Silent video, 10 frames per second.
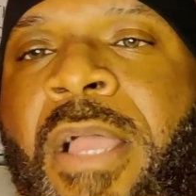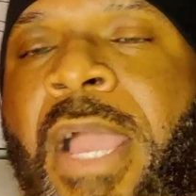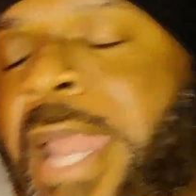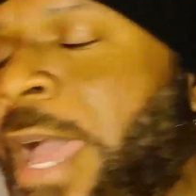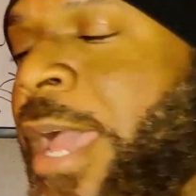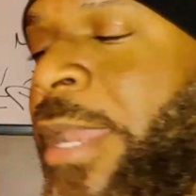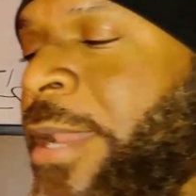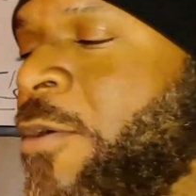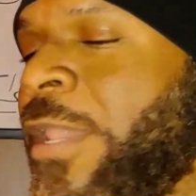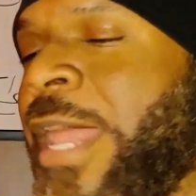And I
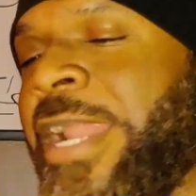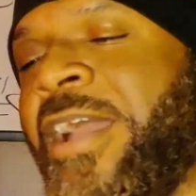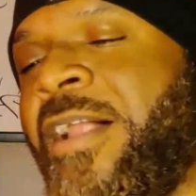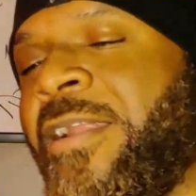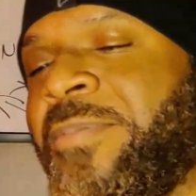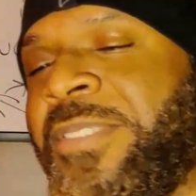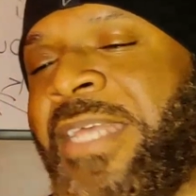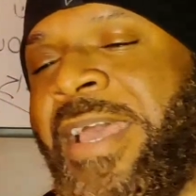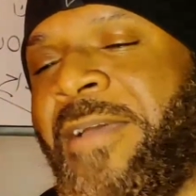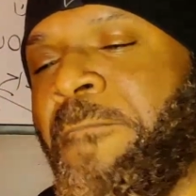know a lot of y'all are
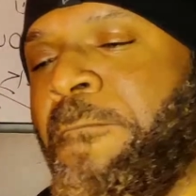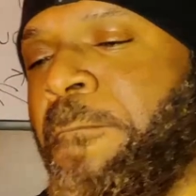upset.